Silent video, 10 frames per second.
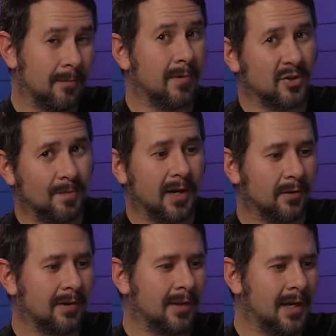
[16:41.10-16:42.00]
much
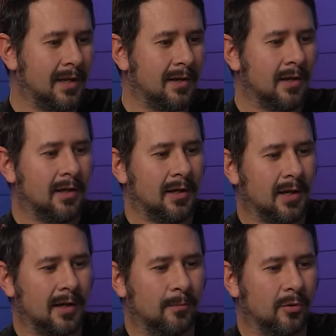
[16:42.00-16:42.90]
better than that.
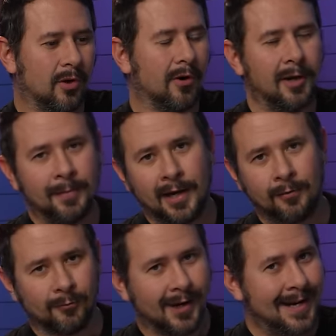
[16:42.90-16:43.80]
Uh, Bulgari
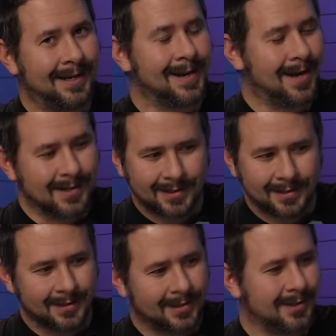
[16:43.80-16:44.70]
Man Rain
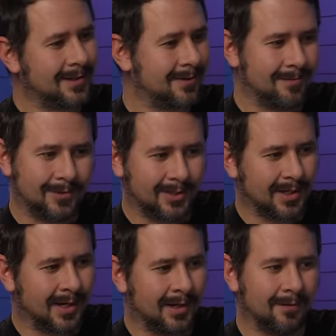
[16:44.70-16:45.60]
Essence, just
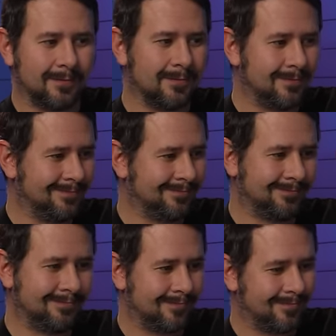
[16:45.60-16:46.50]
kind of
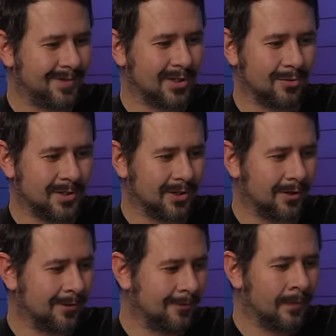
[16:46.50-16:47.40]

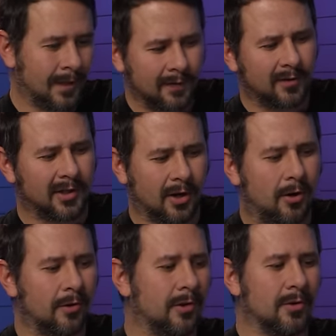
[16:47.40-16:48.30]
so-so. I feel like
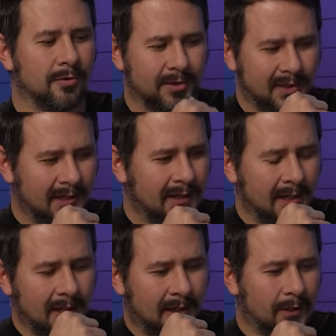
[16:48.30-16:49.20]
all those
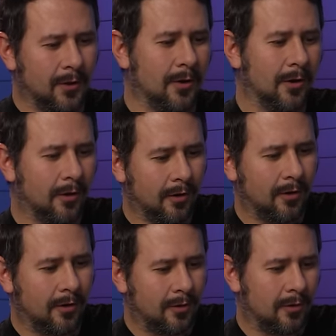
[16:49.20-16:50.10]
are
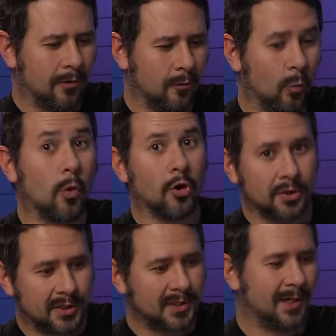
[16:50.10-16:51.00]
are worse